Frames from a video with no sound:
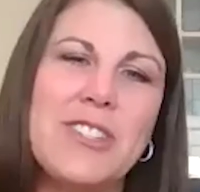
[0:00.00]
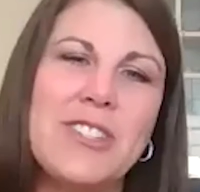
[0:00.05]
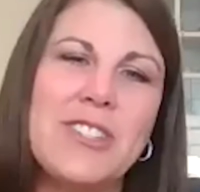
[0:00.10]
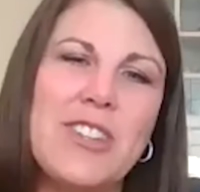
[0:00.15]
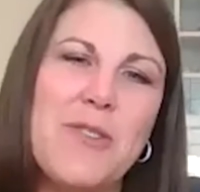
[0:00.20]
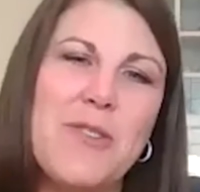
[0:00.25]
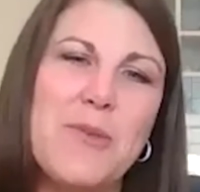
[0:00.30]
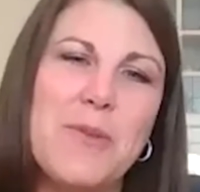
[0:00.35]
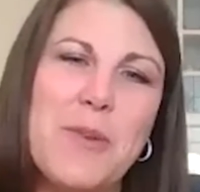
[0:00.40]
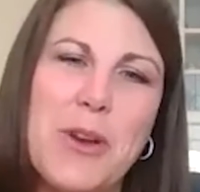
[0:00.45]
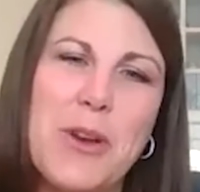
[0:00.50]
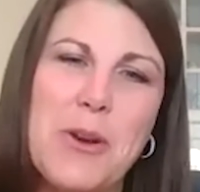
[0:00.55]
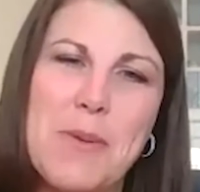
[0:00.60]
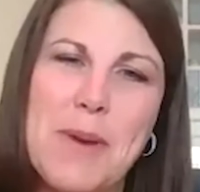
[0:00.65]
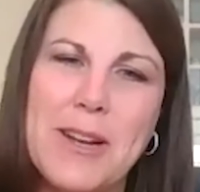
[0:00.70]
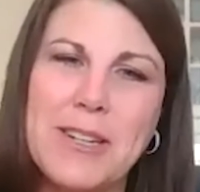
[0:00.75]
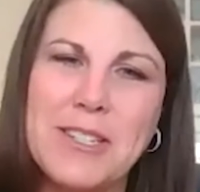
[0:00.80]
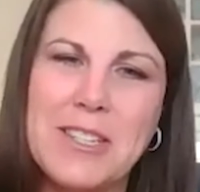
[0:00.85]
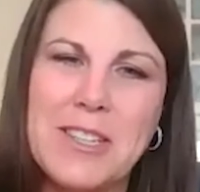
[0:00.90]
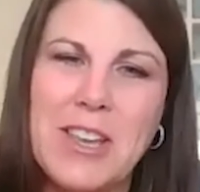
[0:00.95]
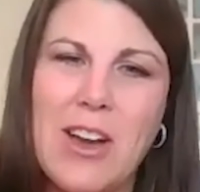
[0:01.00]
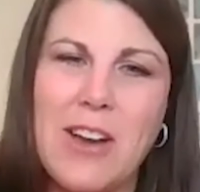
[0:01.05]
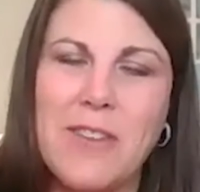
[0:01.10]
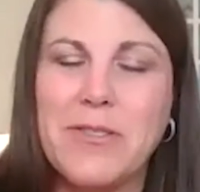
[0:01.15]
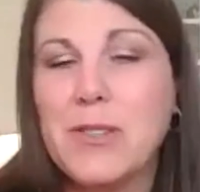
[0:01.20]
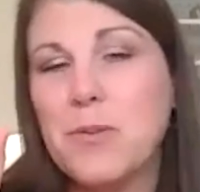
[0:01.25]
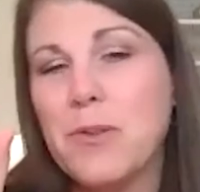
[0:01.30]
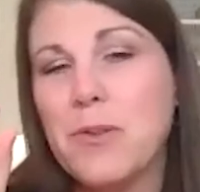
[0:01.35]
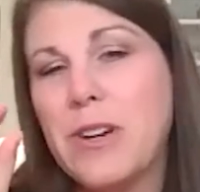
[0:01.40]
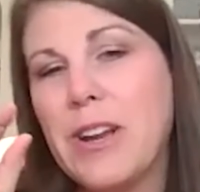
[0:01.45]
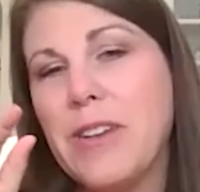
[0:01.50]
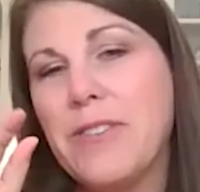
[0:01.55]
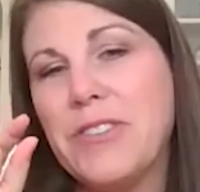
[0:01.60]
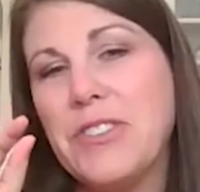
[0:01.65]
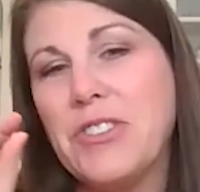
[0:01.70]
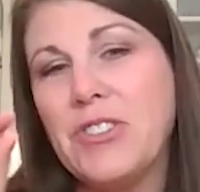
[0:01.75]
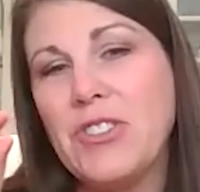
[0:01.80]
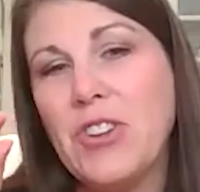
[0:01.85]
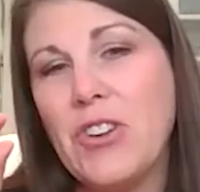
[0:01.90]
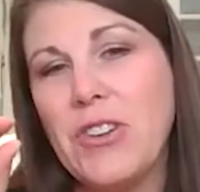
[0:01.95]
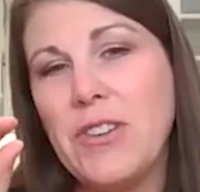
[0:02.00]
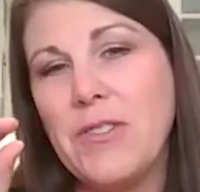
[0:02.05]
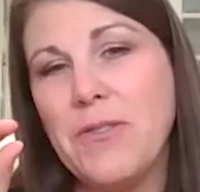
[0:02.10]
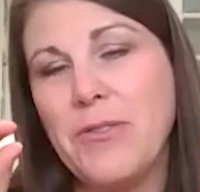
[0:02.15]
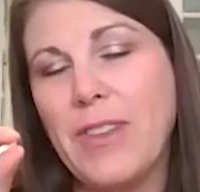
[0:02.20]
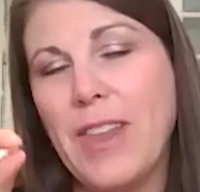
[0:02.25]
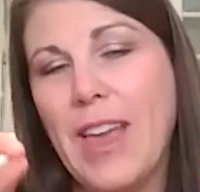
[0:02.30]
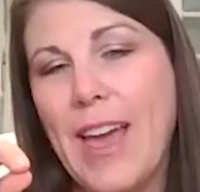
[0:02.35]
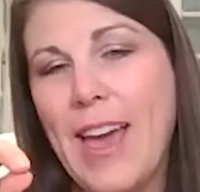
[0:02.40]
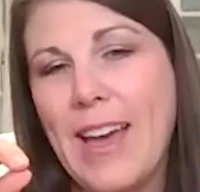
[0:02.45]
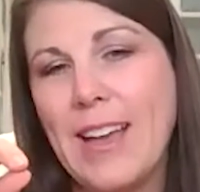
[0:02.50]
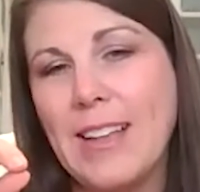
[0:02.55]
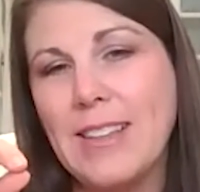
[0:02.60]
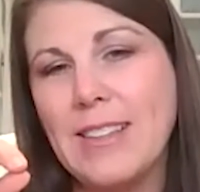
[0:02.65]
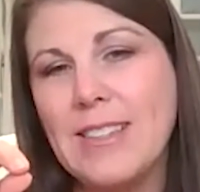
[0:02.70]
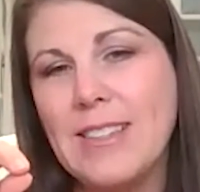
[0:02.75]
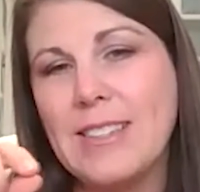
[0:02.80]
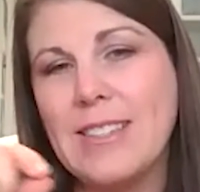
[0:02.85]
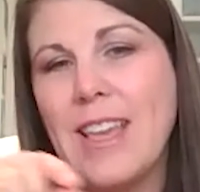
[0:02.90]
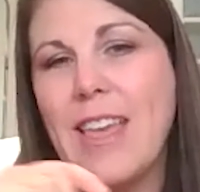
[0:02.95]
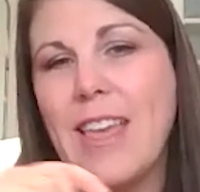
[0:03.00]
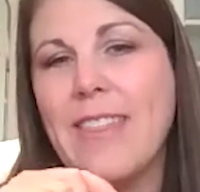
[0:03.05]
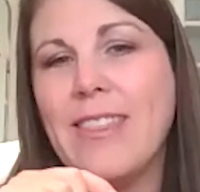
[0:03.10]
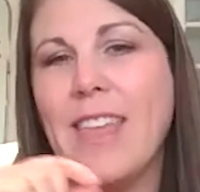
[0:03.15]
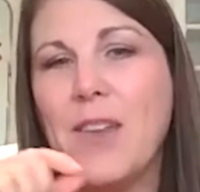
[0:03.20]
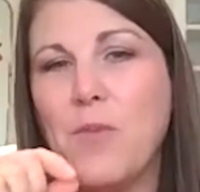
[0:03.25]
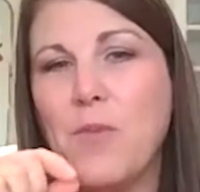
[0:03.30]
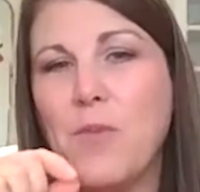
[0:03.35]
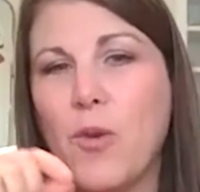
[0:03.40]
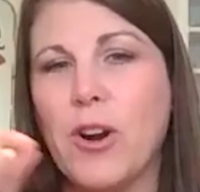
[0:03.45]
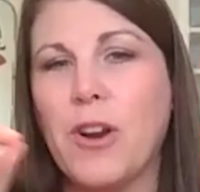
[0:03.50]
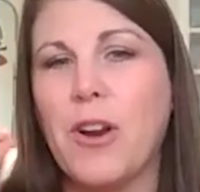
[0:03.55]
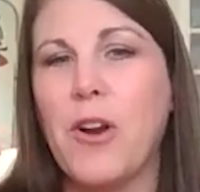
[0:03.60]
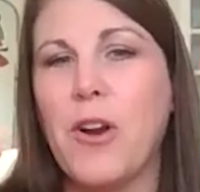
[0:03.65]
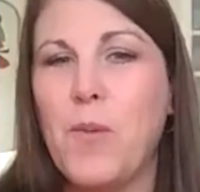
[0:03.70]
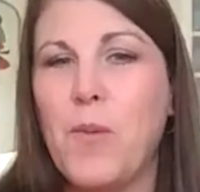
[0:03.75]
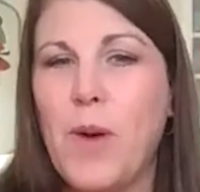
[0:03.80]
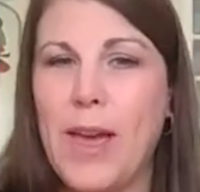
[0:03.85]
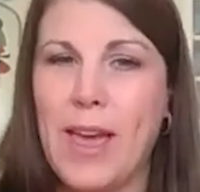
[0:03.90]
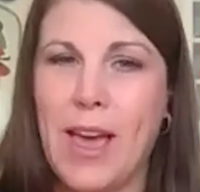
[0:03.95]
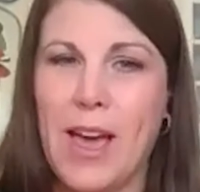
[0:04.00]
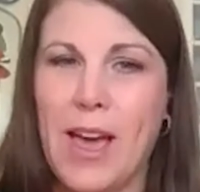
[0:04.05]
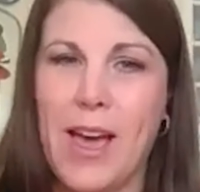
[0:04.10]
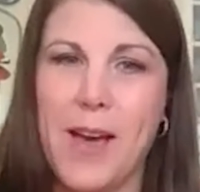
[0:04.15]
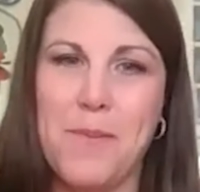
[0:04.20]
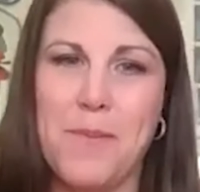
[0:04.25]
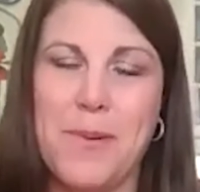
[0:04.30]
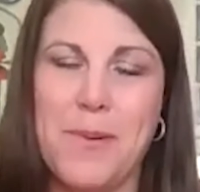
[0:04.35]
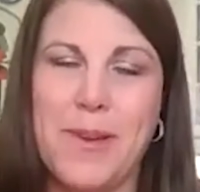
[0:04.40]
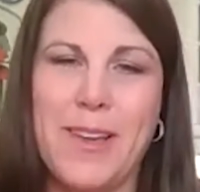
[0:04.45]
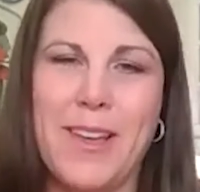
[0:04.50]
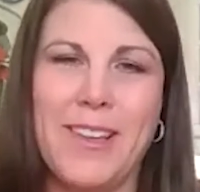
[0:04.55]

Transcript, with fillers: have to start when we go back to the office. We're going to have to start in flats and then work our way up